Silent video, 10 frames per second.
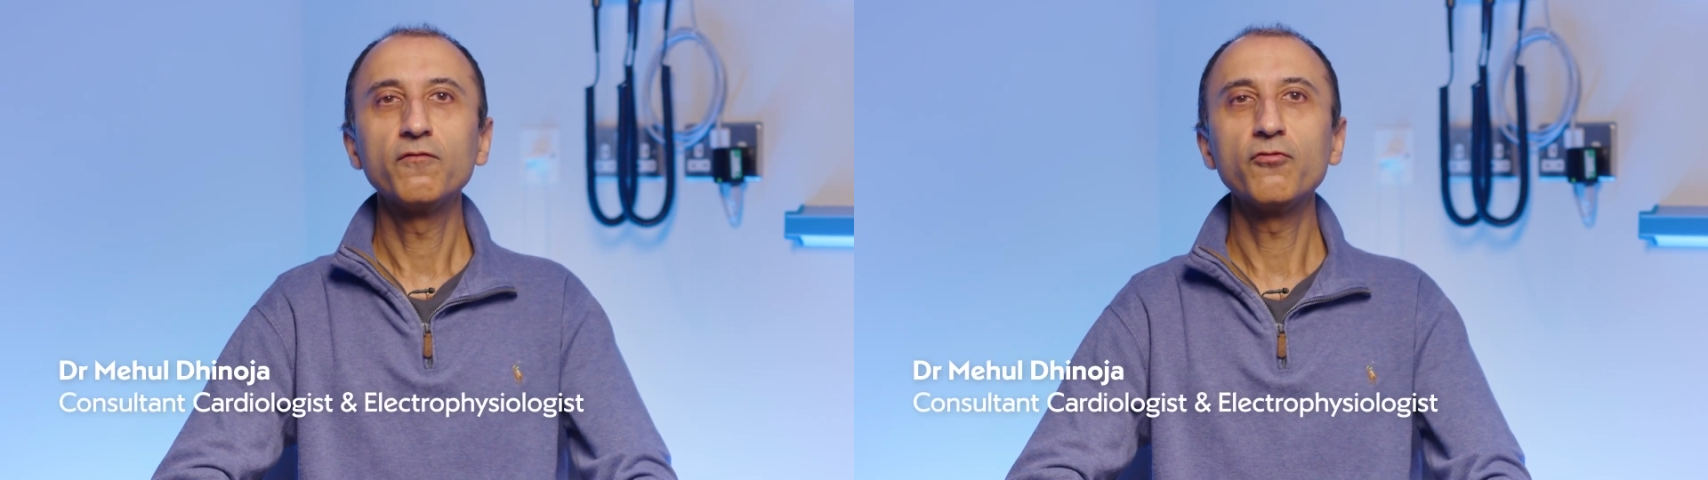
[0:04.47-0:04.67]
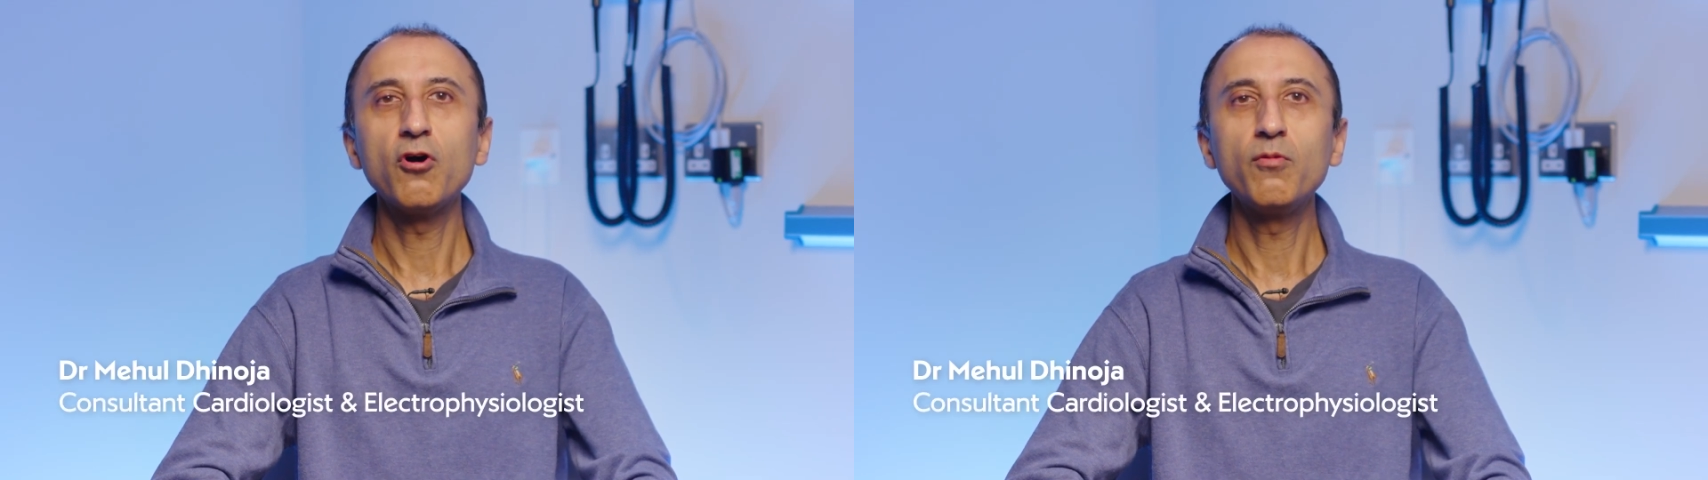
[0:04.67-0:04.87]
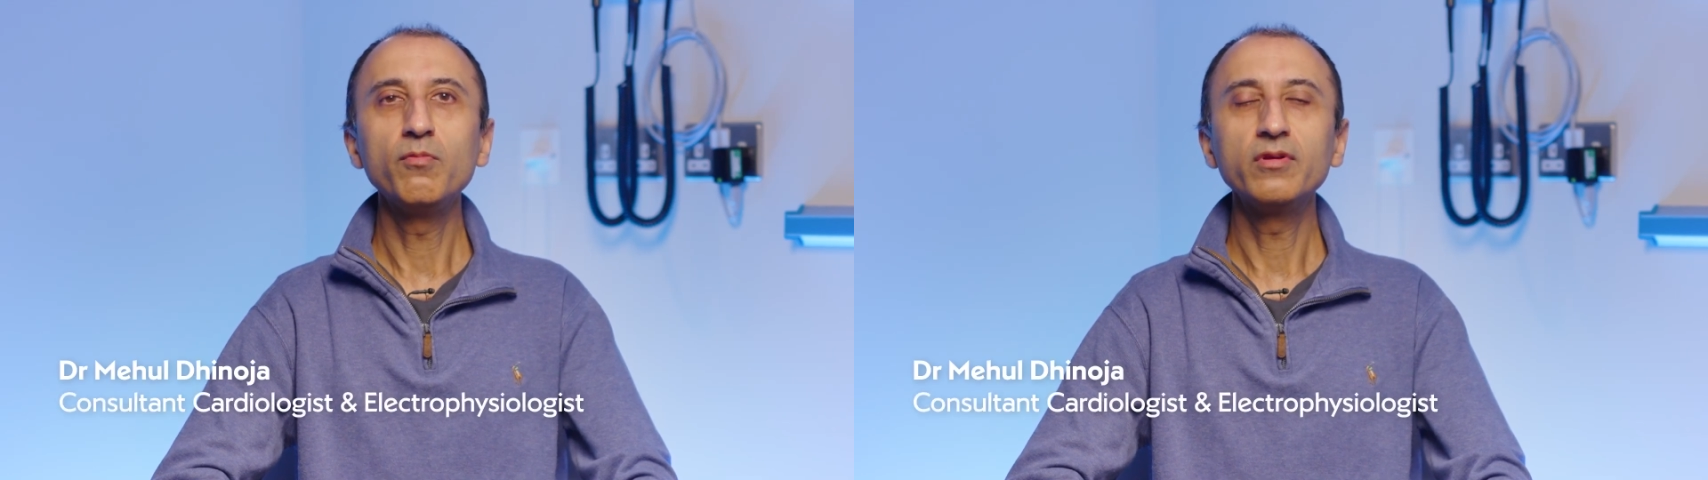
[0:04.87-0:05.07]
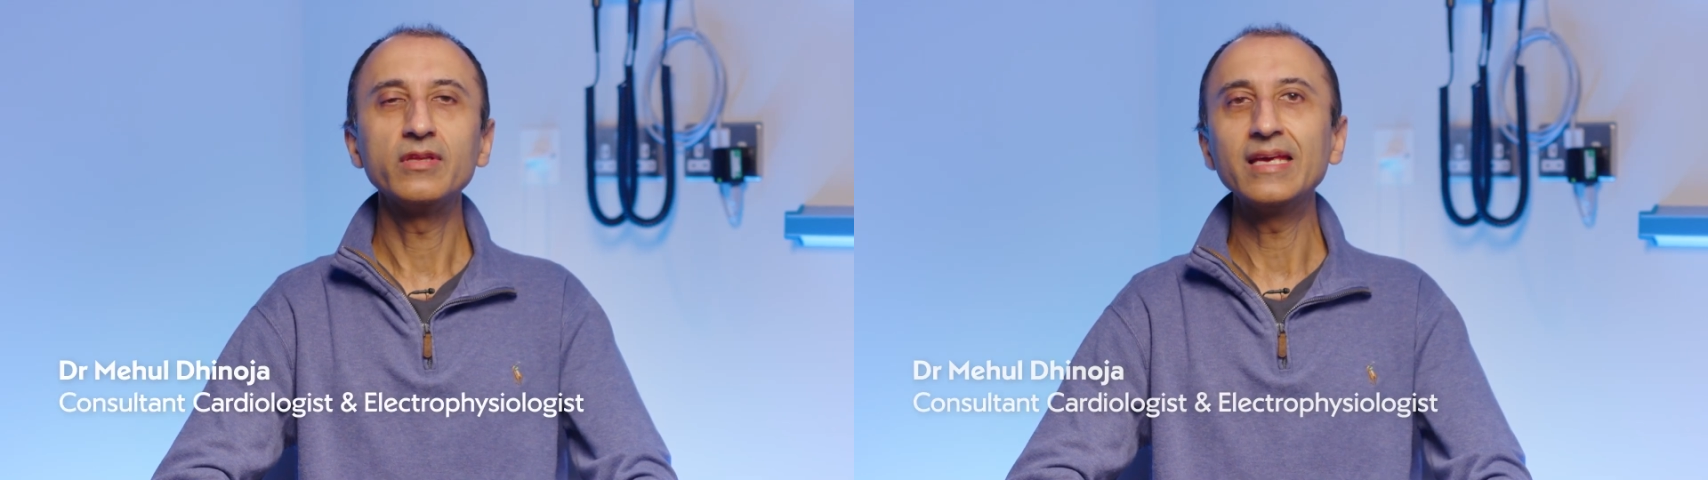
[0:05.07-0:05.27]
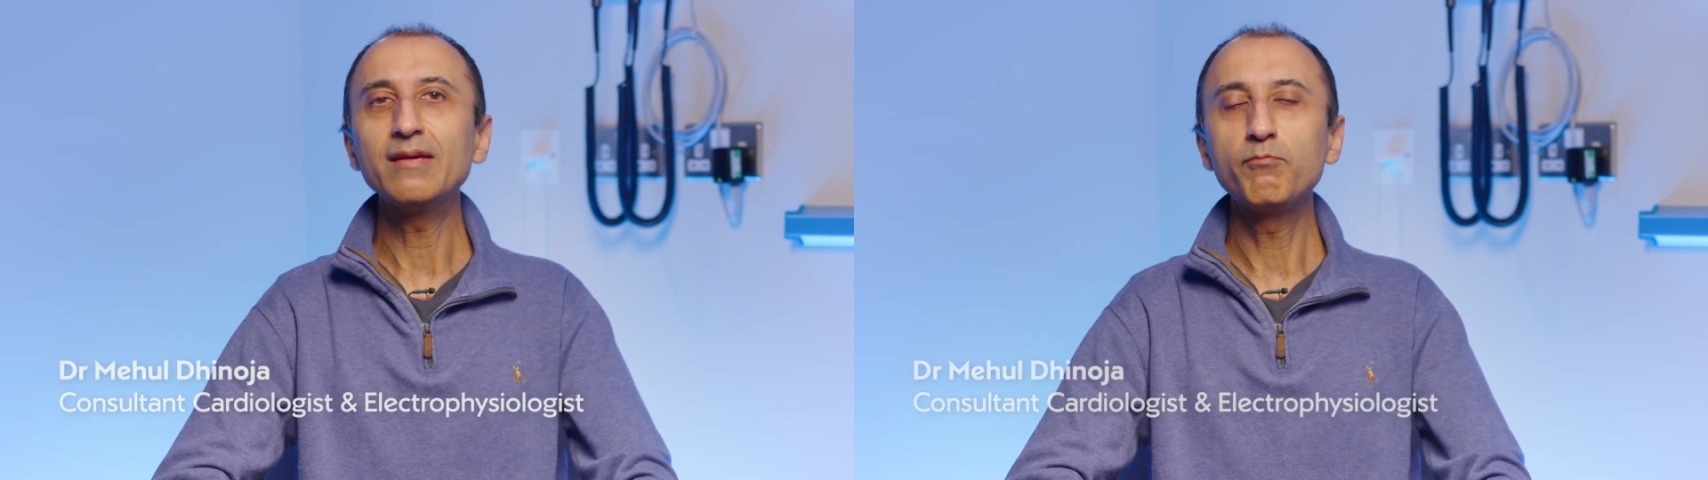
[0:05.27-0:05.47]
from
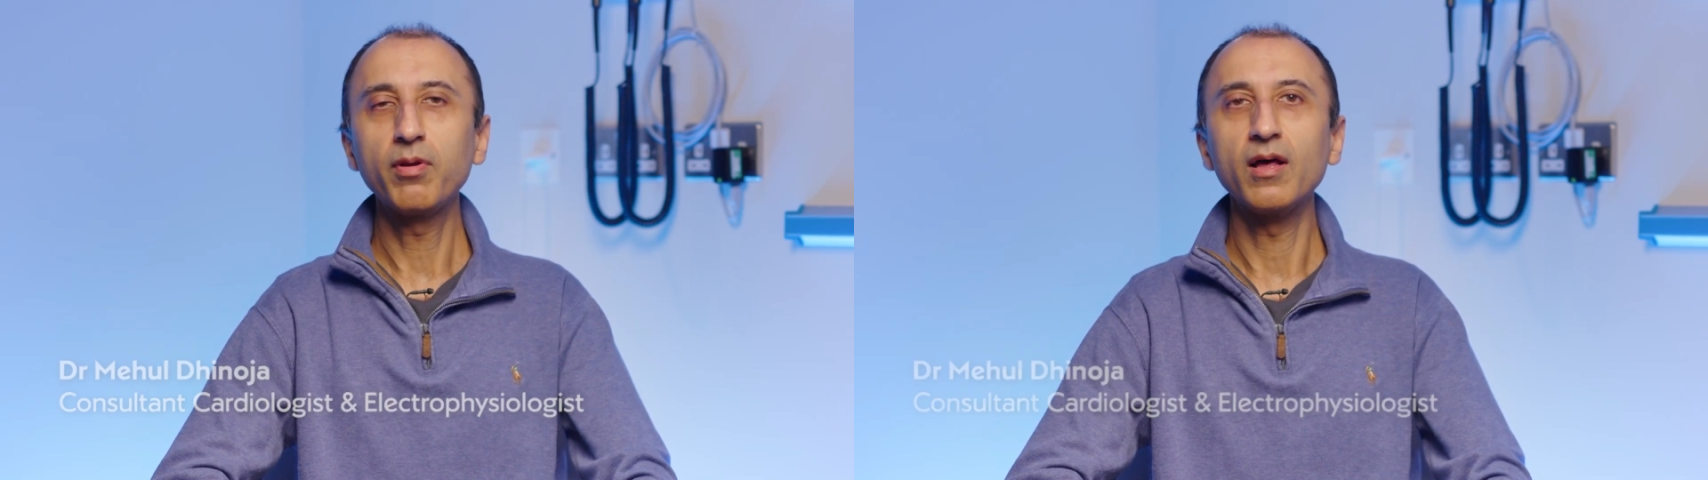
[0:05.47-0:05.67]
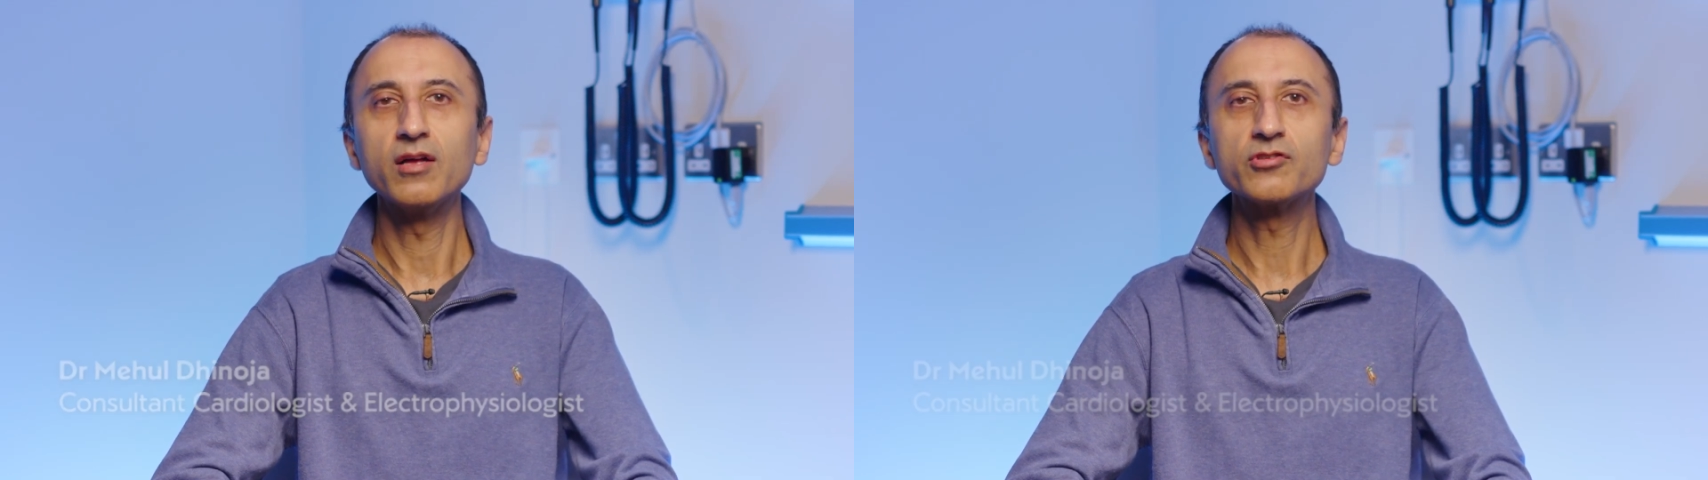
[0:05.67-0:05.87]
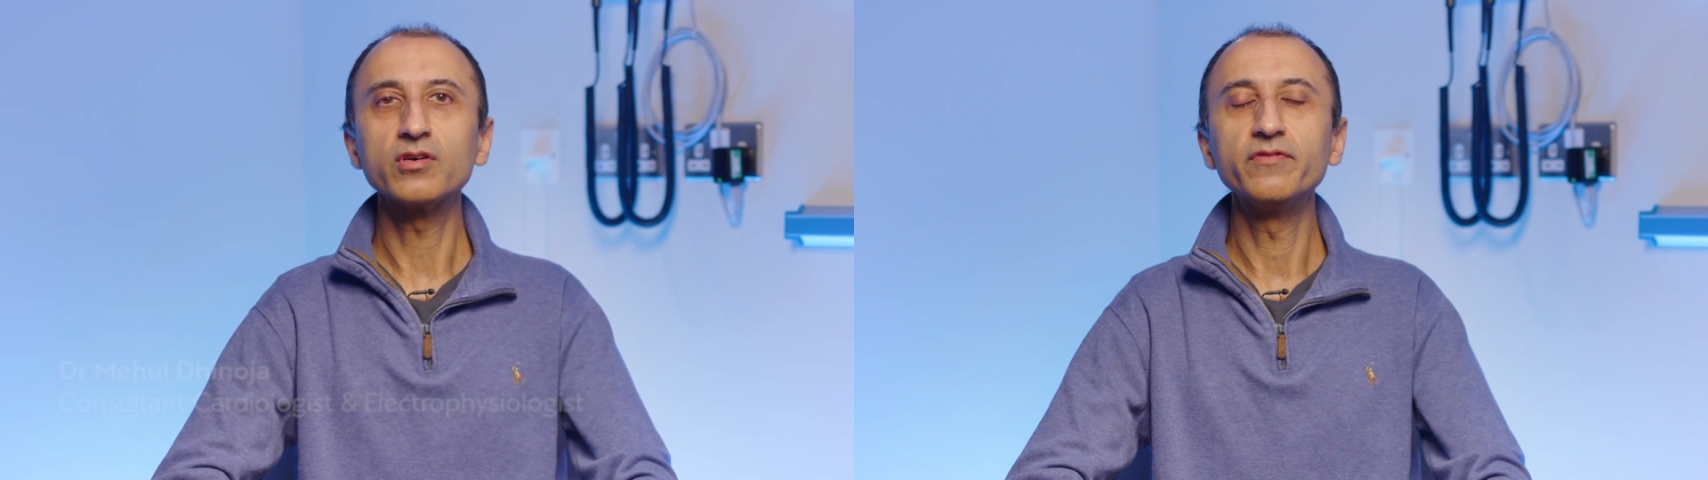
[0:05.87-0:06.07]
the implant